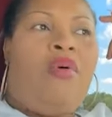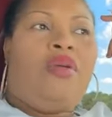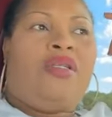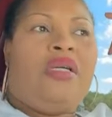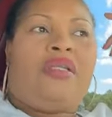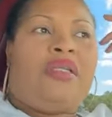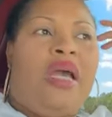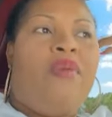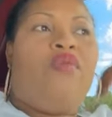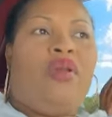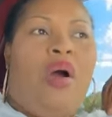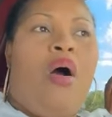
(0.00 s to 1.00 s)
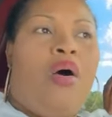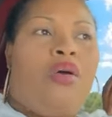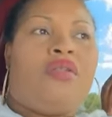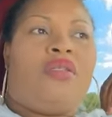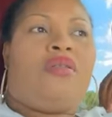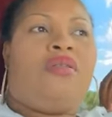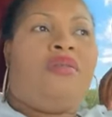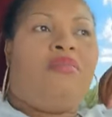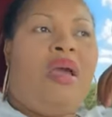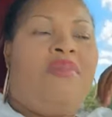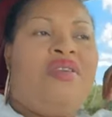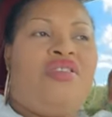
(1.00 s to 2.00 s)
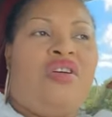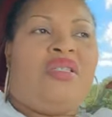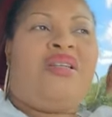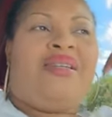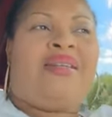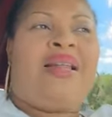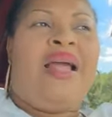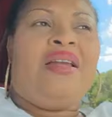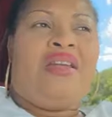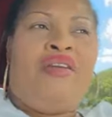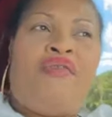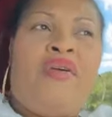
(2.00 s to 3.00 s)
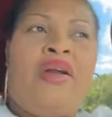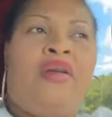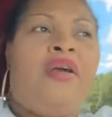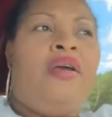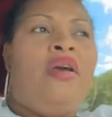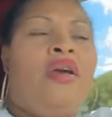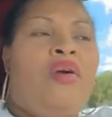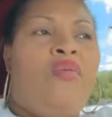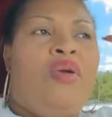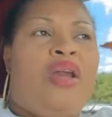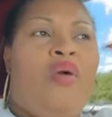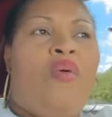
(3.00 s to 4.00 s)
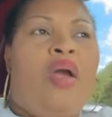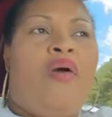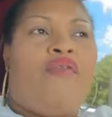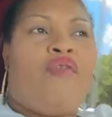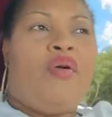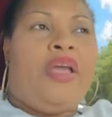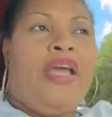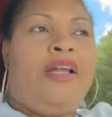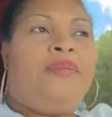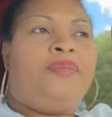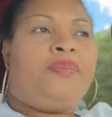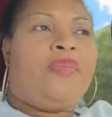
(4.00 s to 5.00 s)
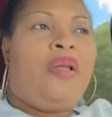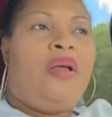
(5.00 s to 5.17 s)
almost the same with us. Maybe just a slight different with the way of cooking.